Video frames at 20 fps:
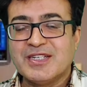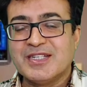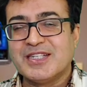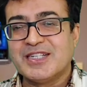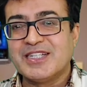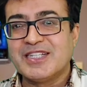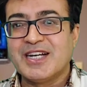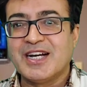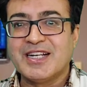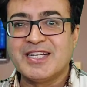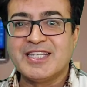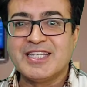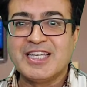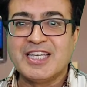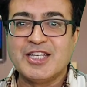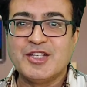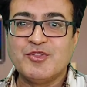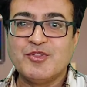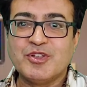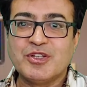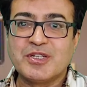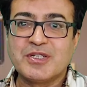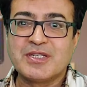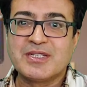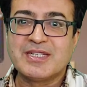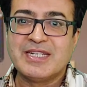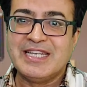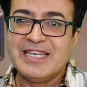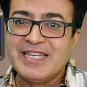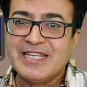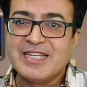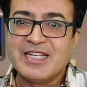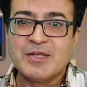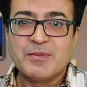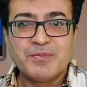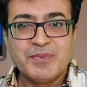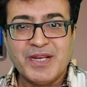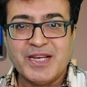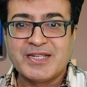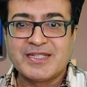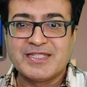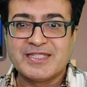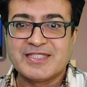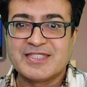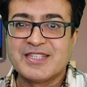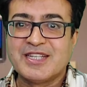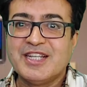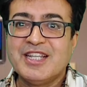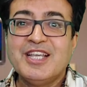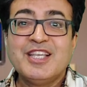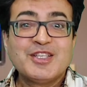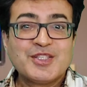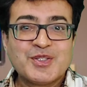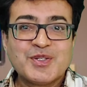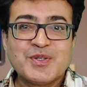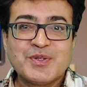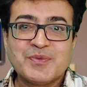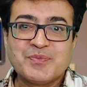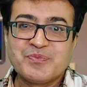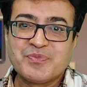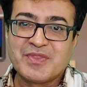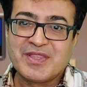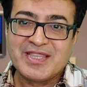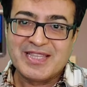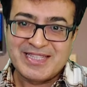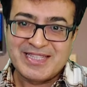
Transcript: regarding in your clinical practice. So